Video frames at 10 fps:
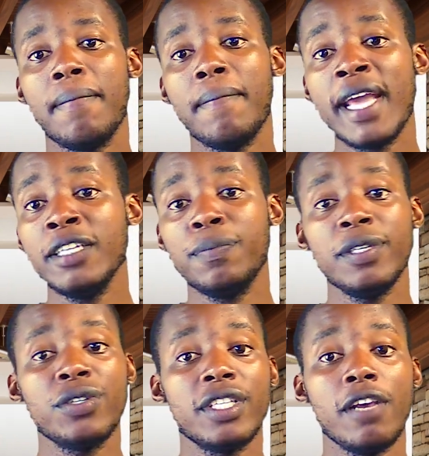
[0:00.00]
might
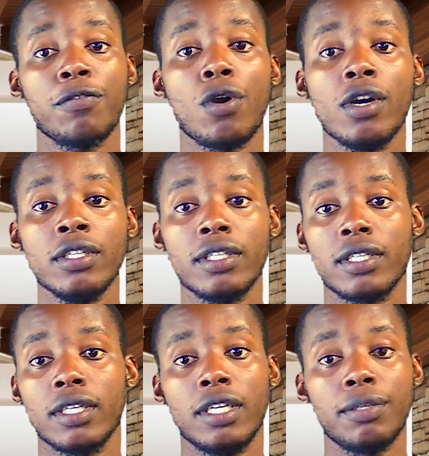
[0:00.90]
be to save
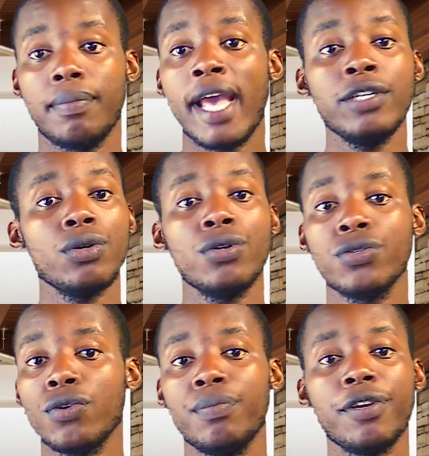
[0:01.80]
cost. It might
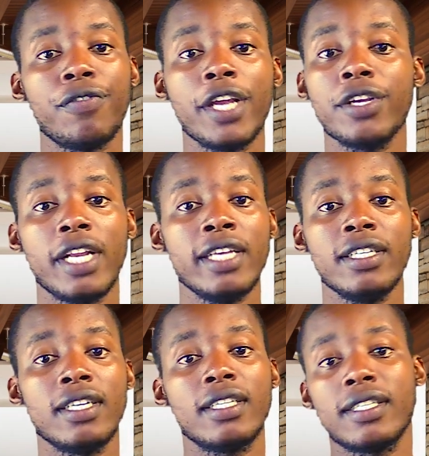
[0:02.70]
also be
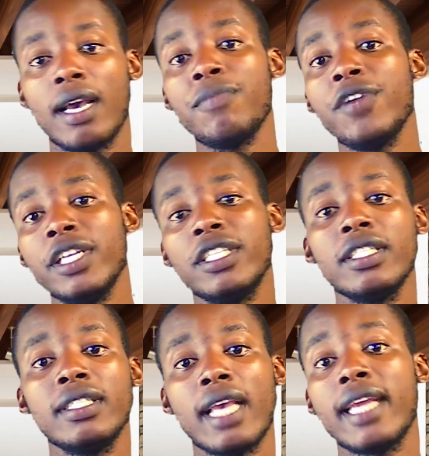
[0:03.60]
regulation in some
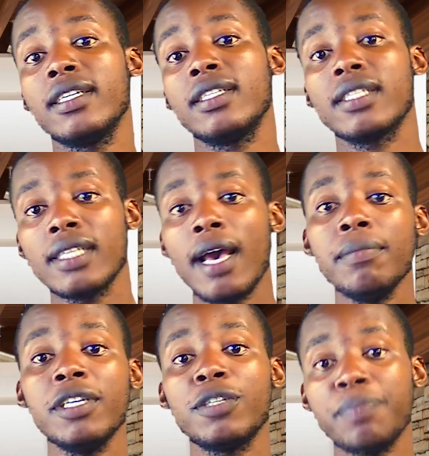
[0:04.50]
regions, and in
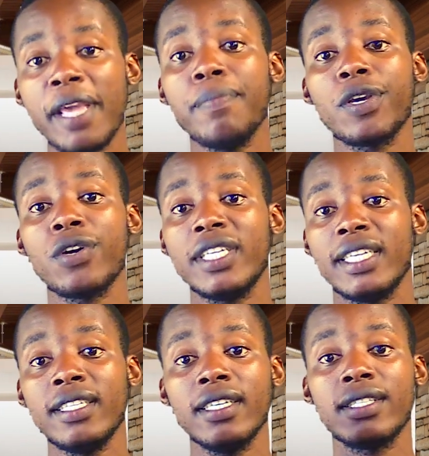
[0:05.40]
some it may be
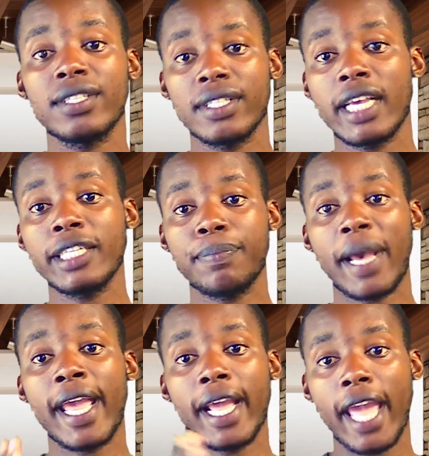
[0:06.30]
conditions set
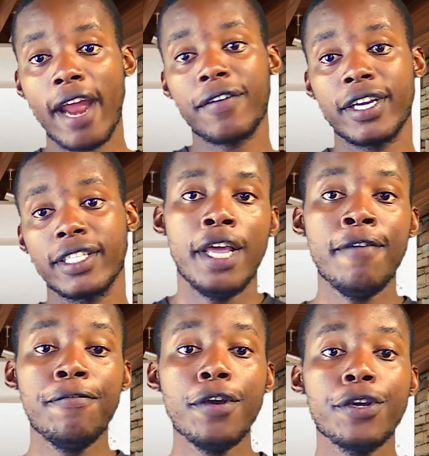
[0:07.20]
by carriers.
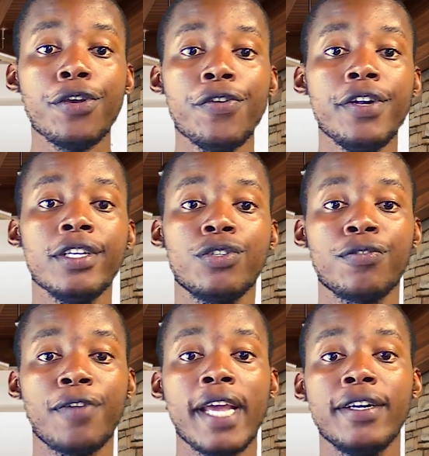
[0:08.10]
If you are curious
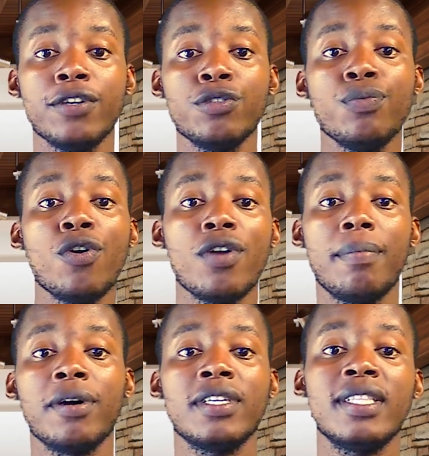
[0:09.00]
to find out
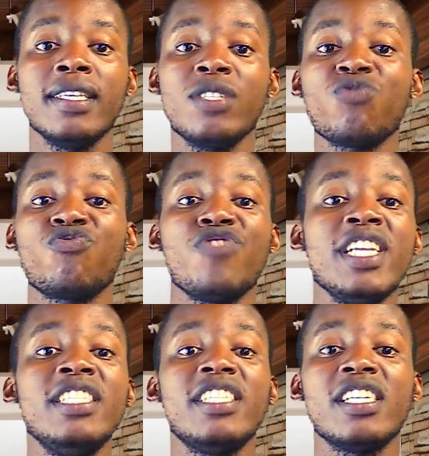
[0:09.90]
more about this
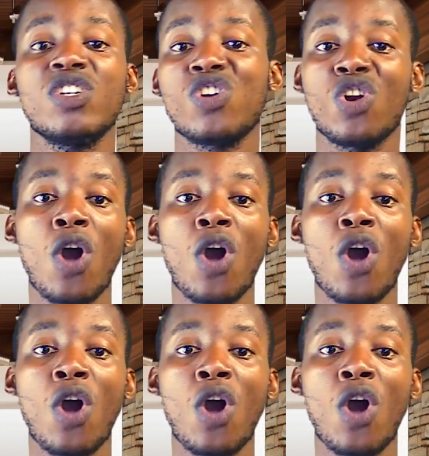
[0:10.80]
region